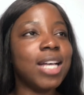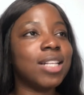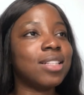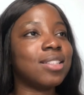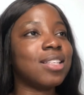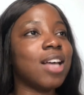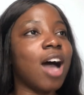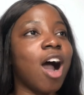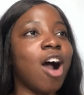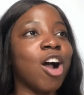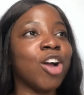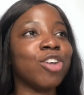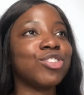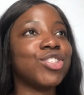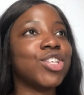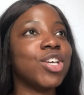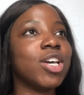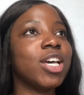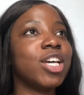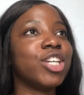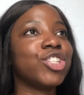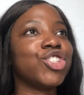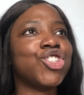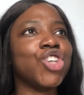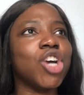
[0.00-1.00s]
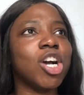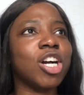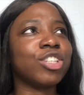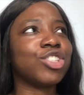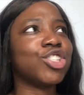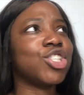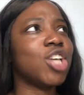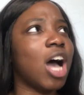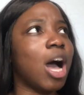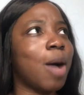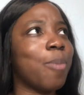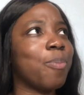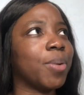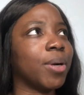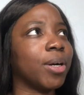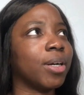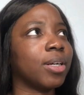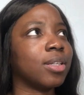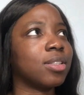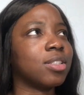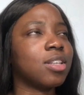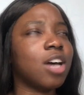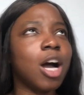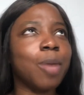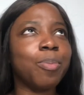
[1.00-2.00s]
tart, chart
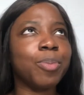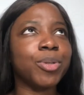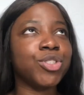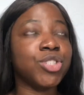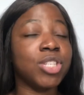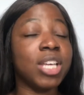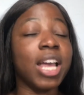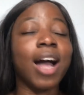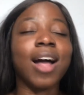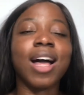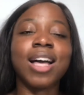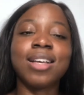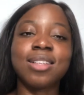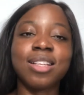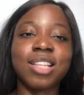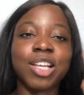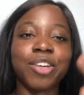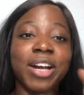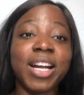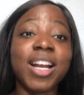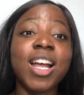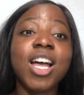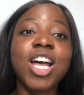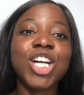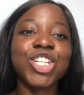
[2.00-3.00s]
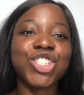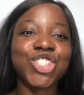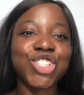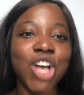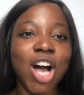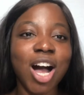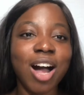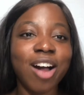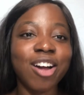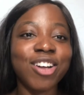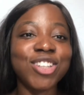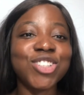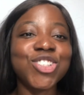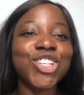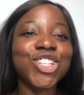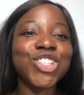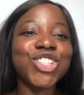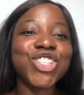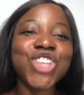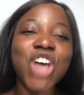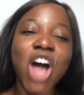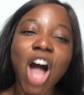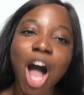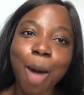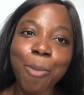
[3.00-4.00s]
topper, topper, yeah, I said that right, chart
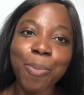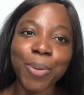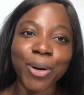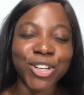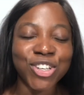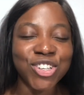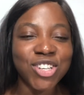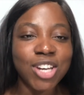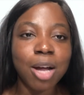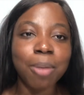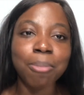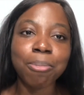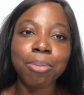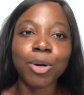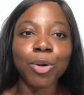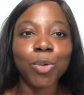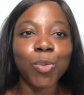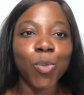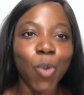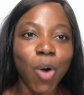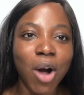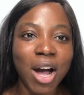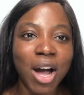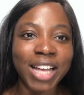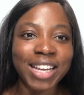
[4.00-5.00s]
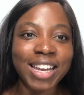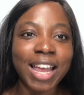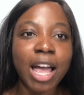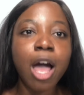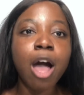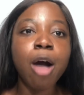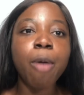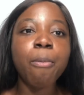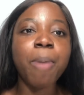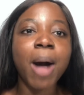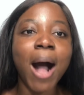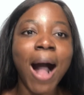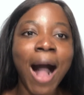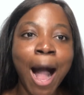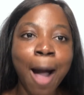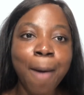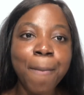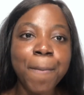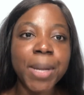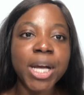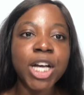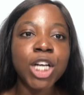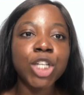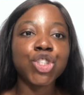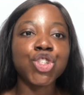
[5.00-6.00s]
topper, number one
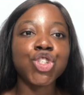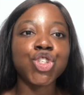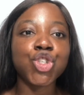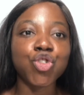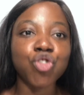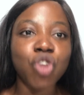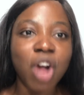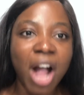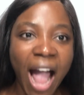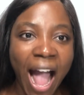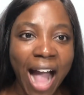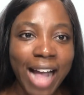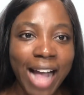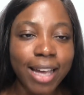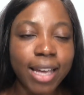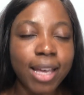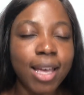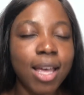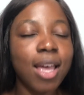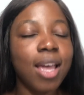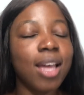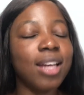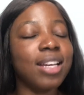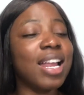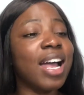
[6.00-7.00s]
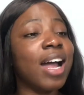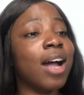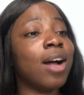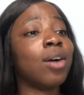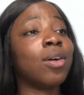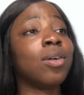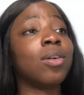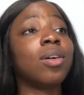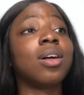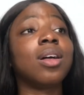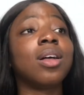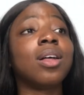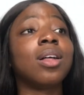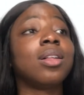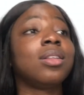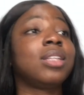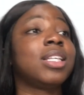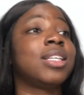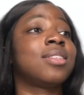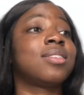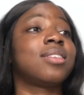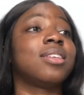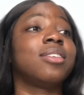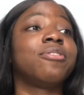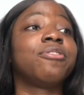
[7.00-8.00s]
pop track. Now,
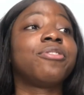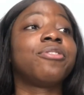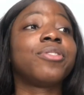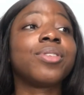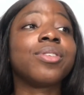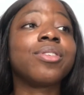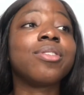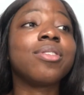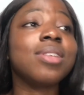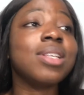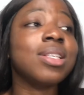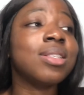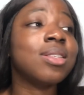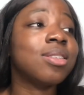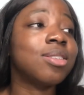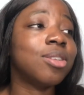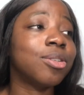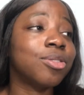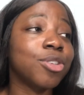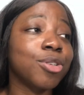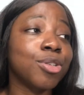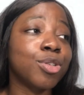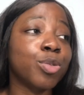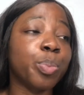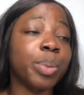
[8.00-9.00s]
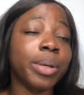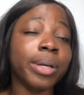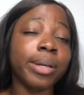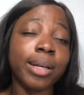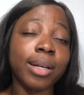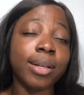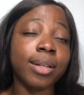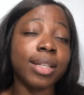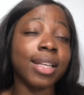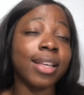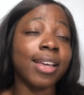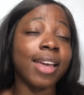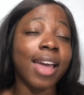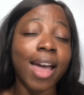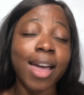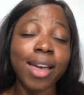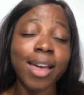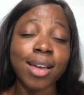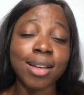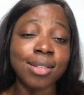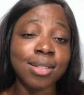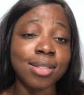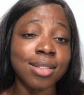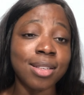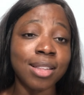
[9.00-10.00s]
listen, for the girlies that don't know Spica, get
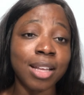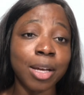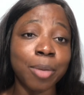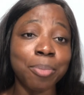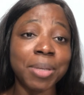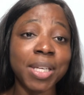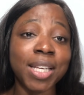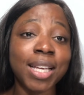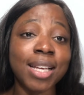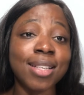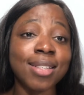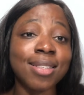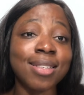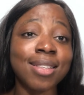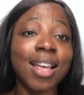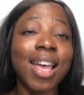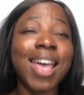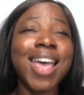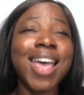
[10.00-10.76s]
into them, because